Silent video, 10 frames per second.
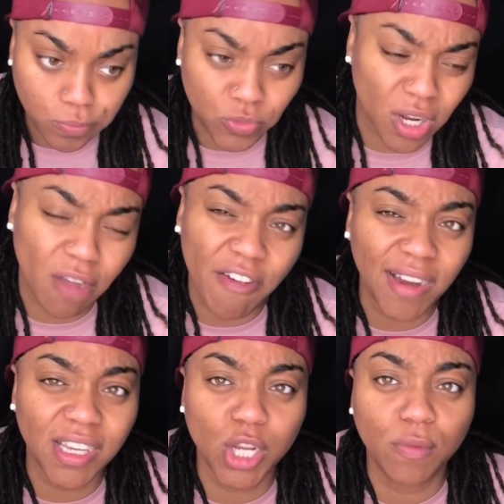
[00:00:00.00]
And I
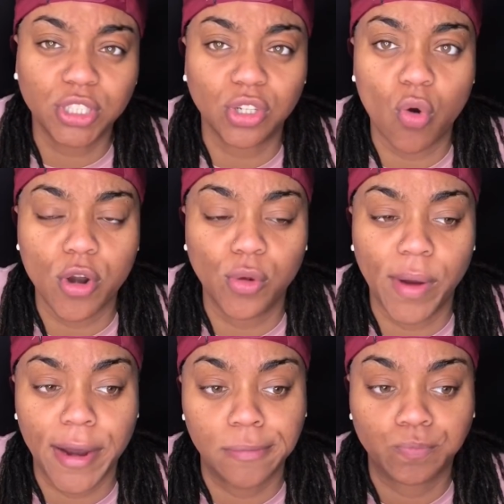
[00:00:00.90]
finally get over to the corner
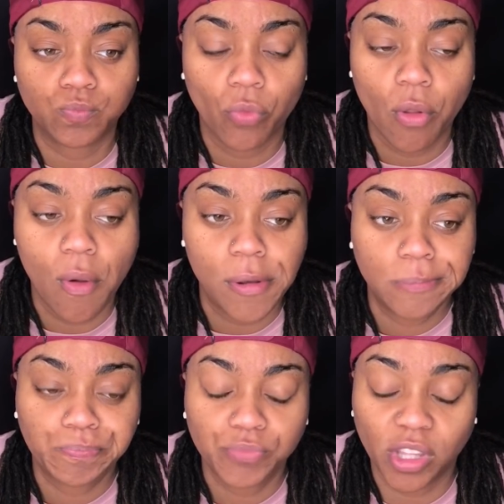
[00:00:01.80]
where
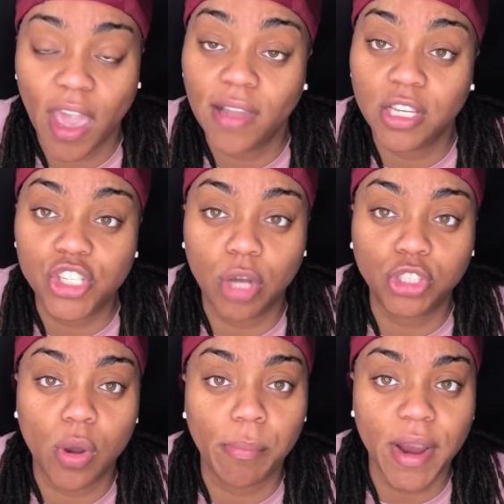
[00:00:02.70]
Kayla,
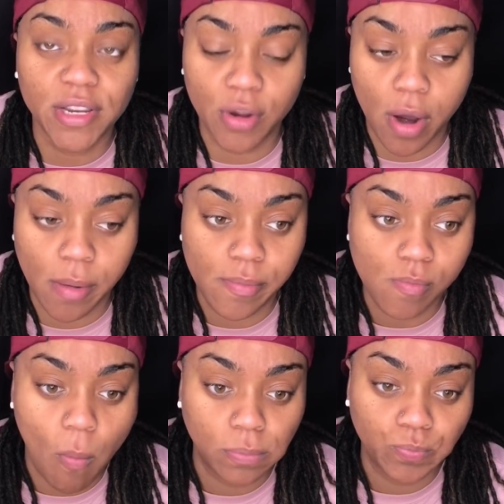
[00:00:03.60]
JoJo, and Brandy are.
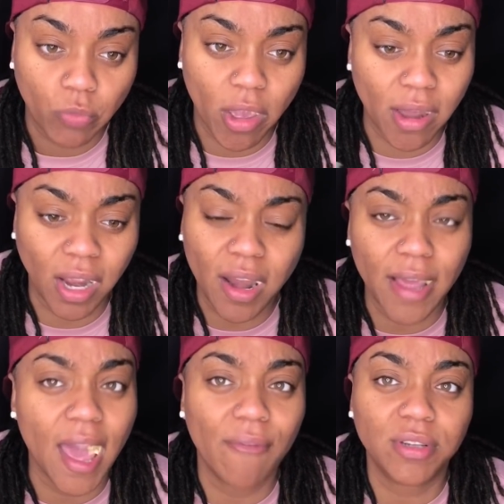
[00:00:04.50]
And they're
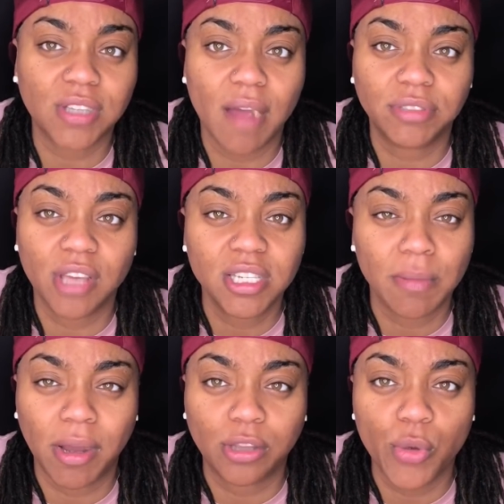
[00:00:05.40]
like having this conversation
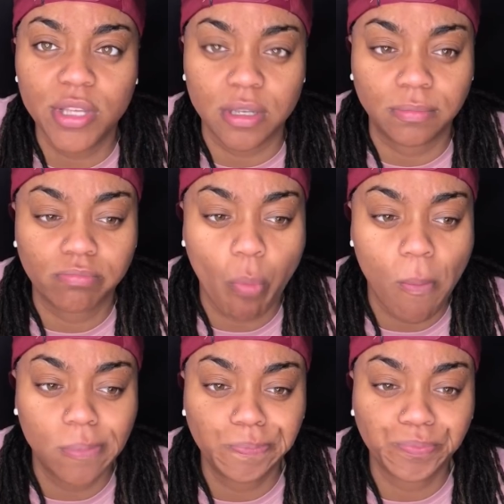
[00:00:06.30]
about a threesome.
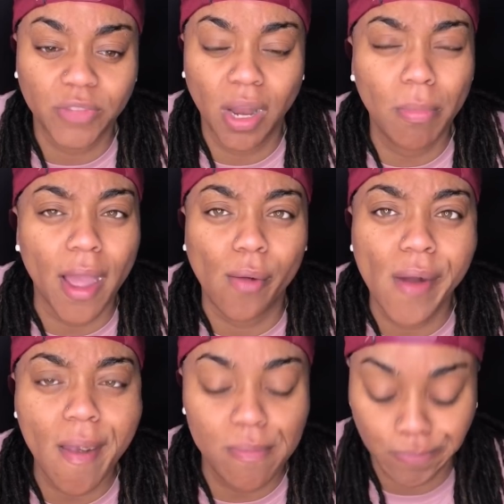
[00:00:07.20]
And I'm like,
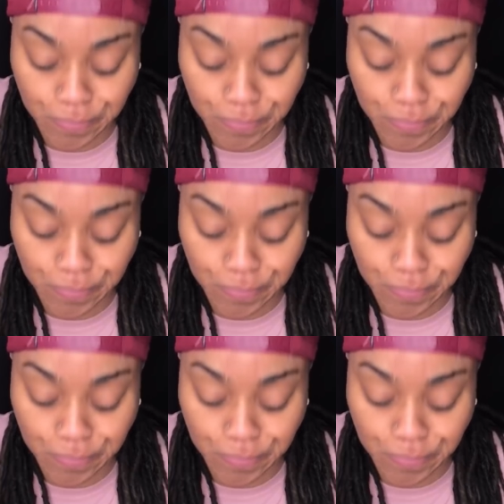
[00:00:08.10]
what?